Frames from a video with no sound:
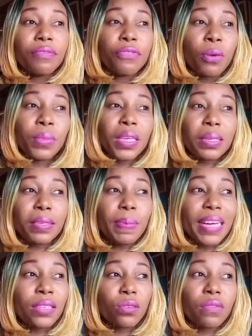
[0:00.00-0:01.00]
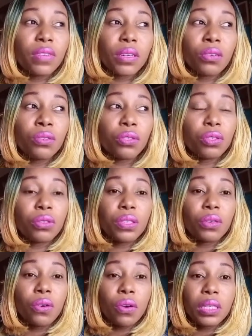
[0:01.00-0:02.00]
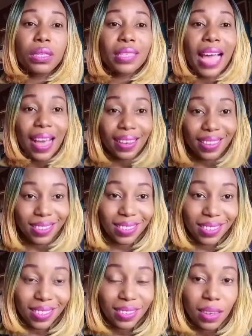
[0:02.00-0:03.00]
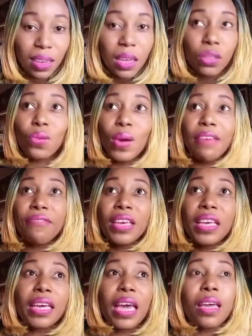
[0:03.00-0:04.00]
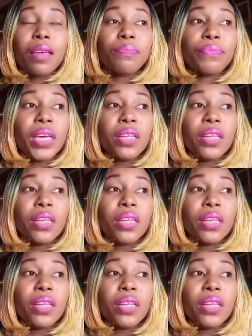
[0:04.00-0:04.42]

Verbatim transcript: from this part of the country they call it agidi. So I think the